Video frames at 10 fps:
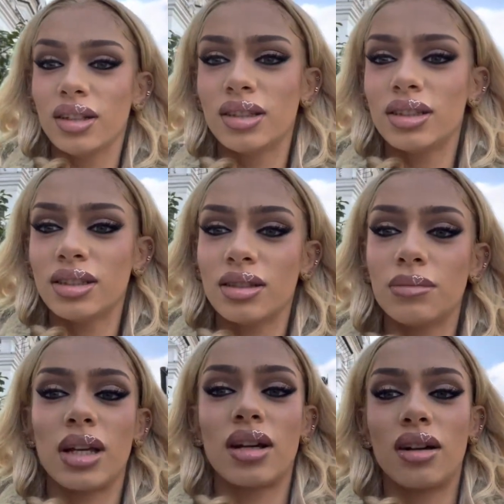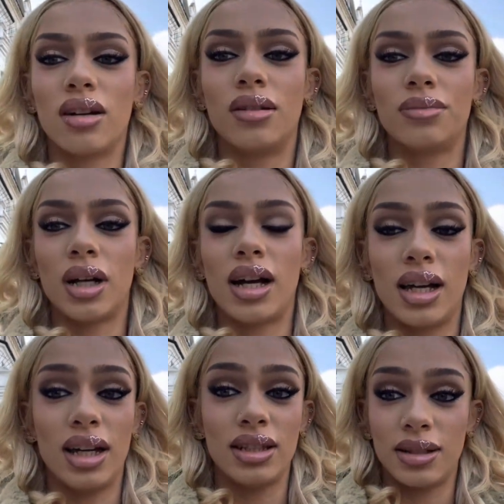This is the makeup.
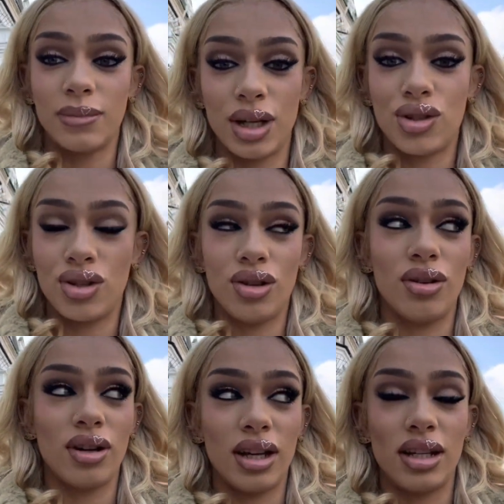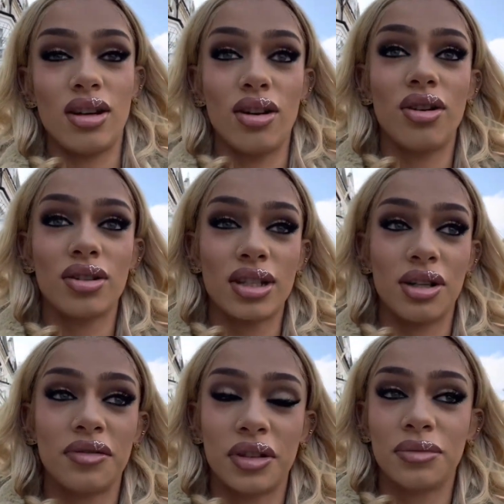I did my shoot in her hotel
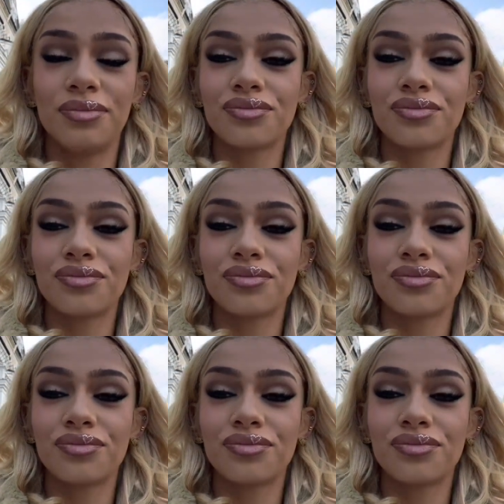room.